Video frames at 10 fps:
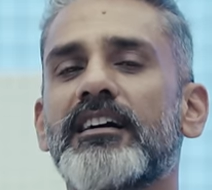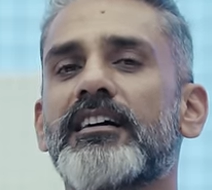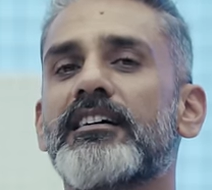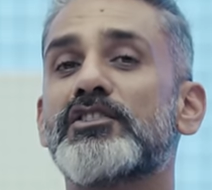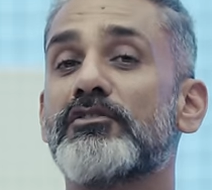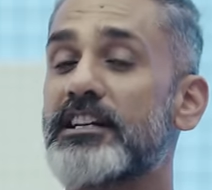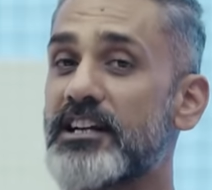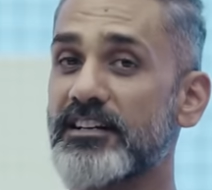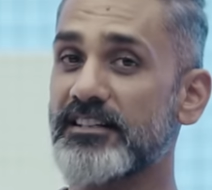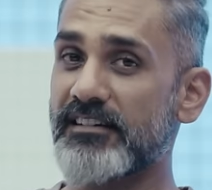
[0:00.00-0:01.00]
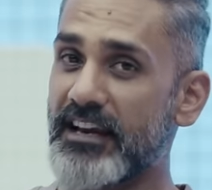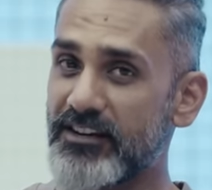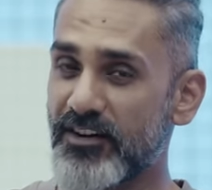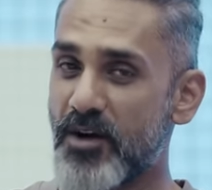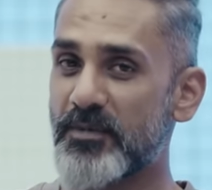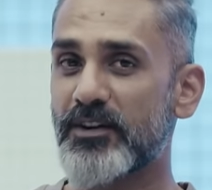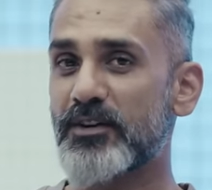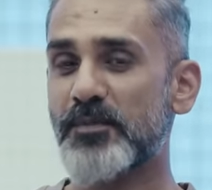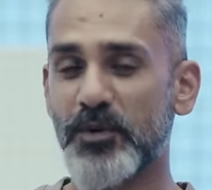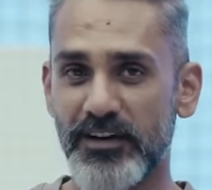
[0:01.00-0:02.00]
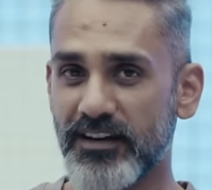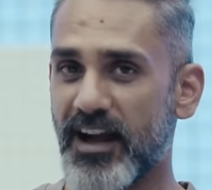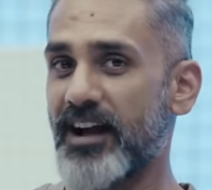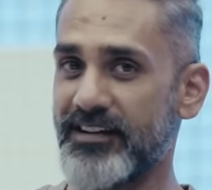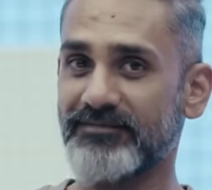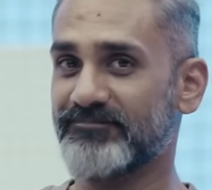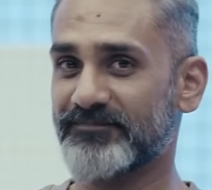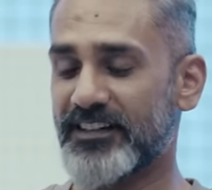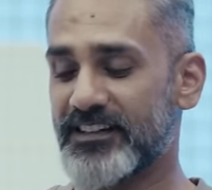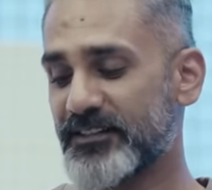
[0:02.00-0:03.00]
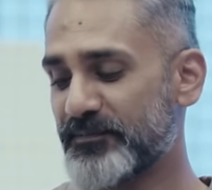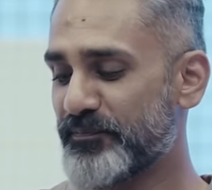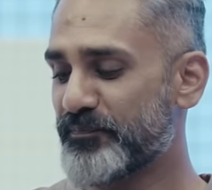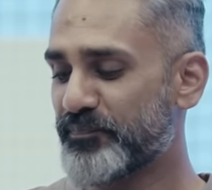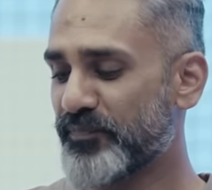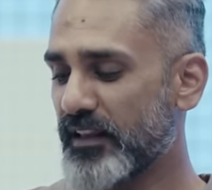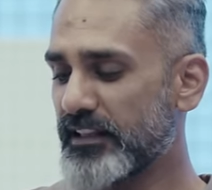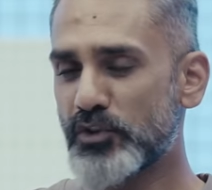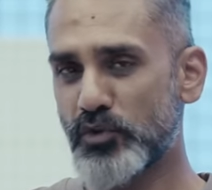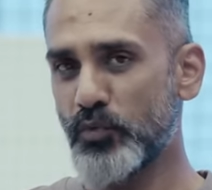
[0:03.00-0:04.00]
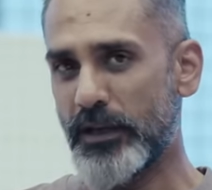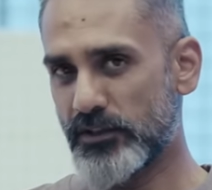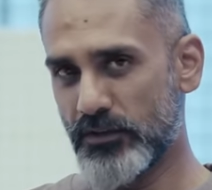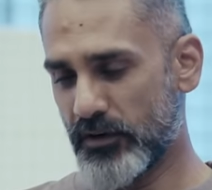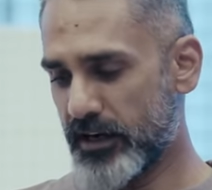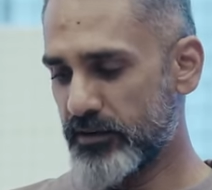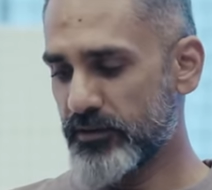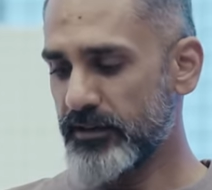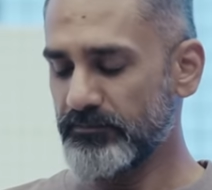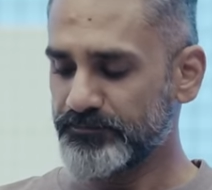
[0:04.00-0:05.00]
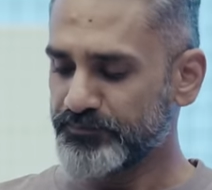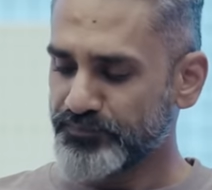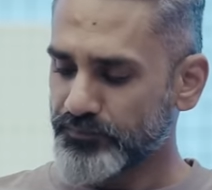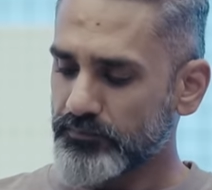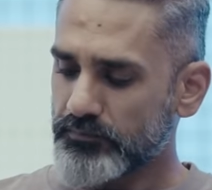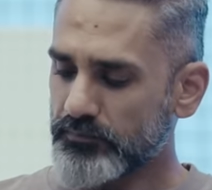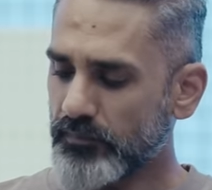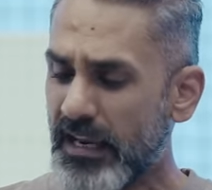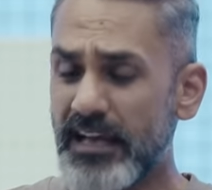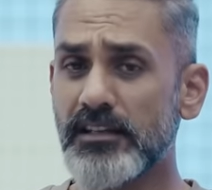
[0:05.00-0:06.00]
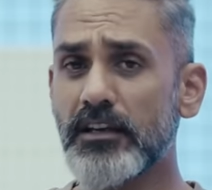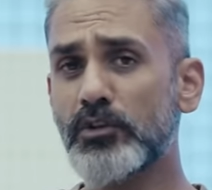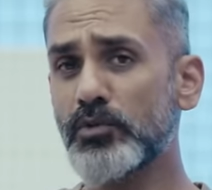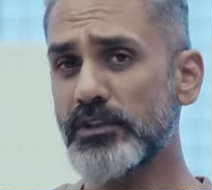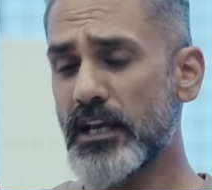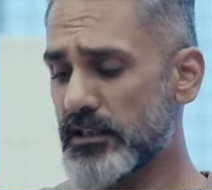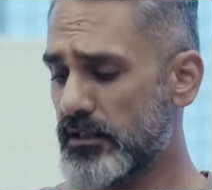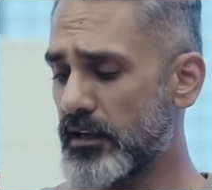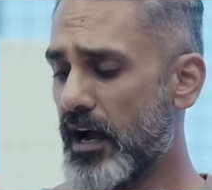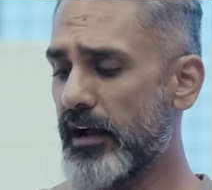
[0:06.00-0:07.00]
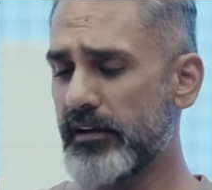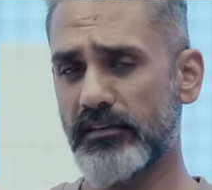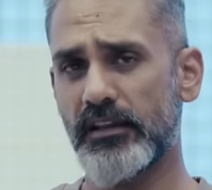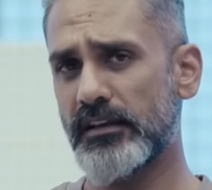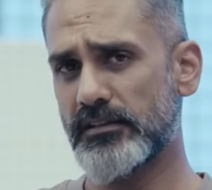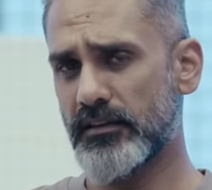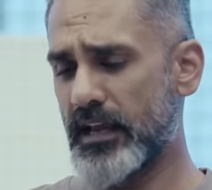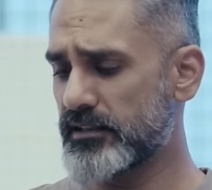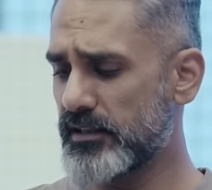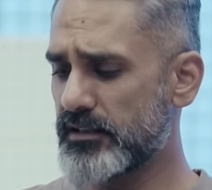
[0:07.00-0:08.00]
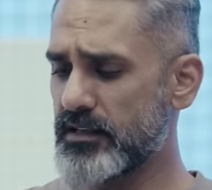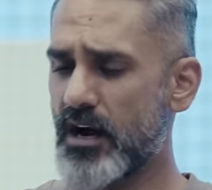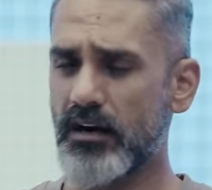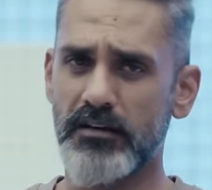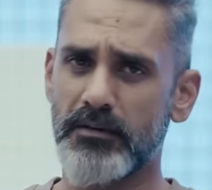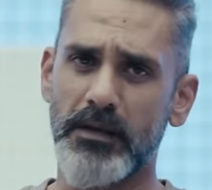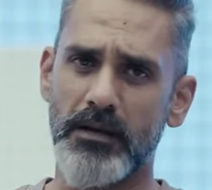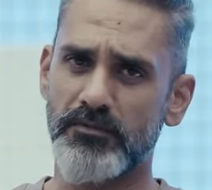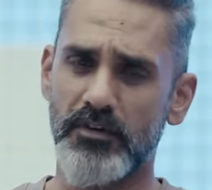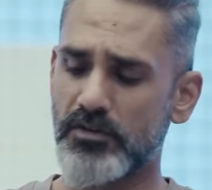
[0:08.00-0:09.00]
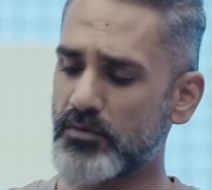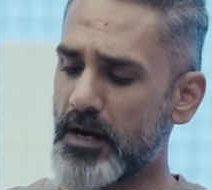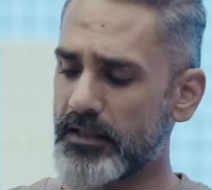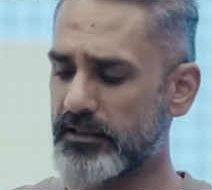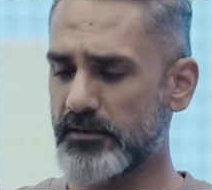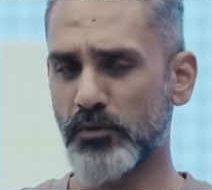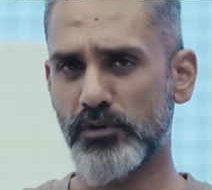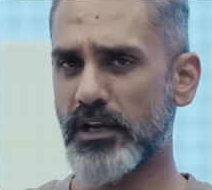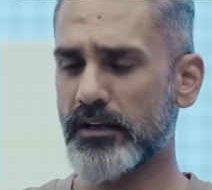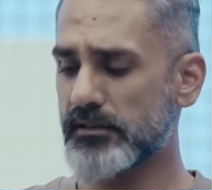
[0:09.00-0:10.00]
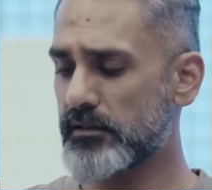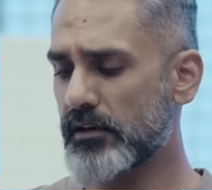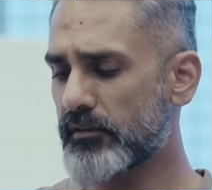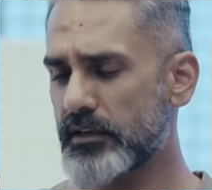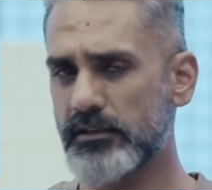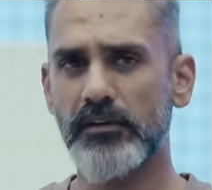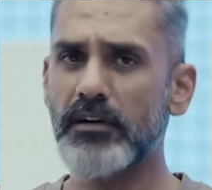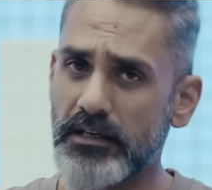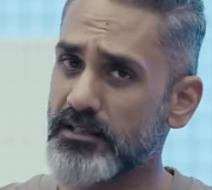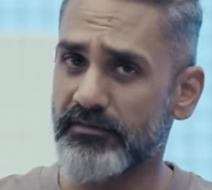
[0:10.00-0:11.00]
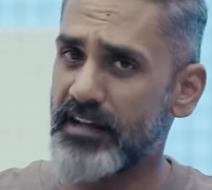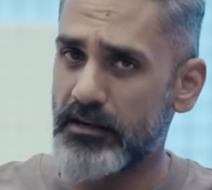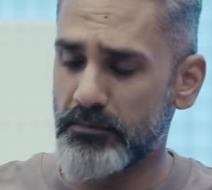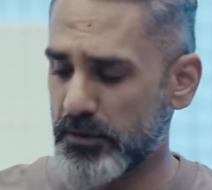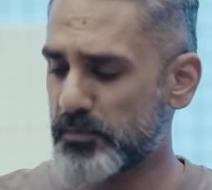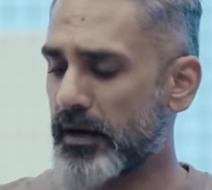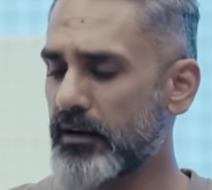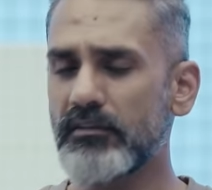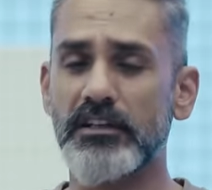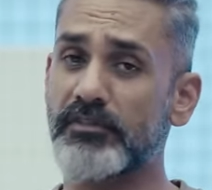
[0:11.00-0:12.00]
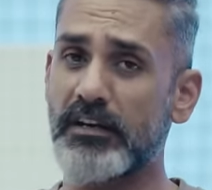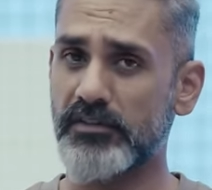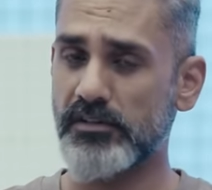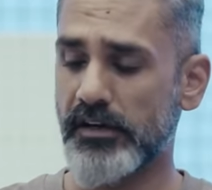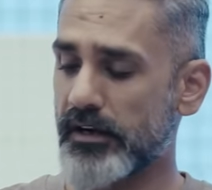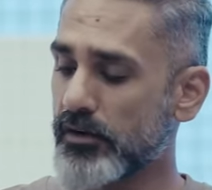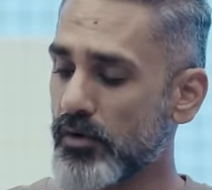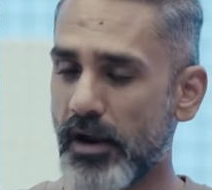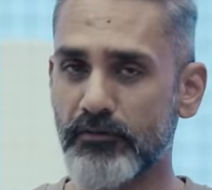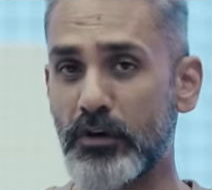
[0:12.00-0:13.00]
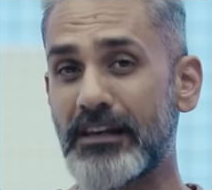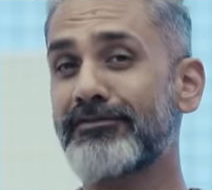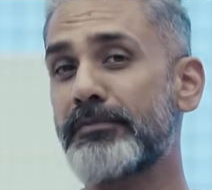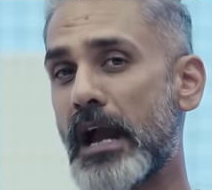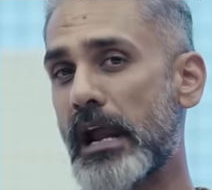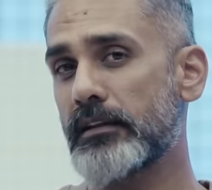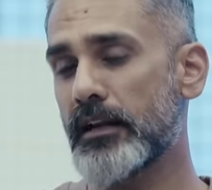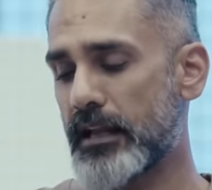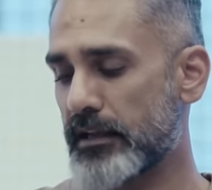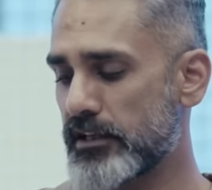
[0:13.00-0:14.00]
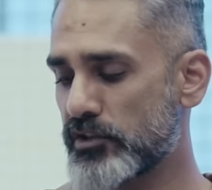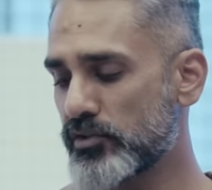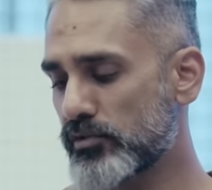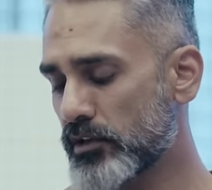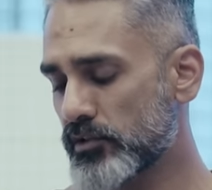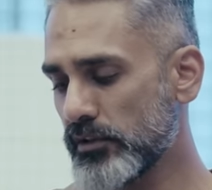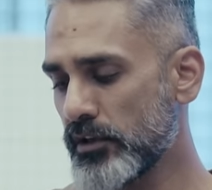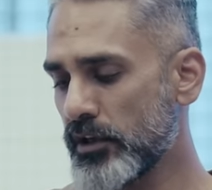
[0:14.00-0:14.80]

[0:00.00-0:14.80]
Uh, so, Vaishak is a regular commenter on MotorInc. Hi. Uh, there's two ways to look at it, okay? As an enthusiast, the higher they raise the taxes, the harder it becomes for us to buy these motorcycles, etc., etc., is a valid perspective, and it's very frustrating to have to live behind that taxation structure.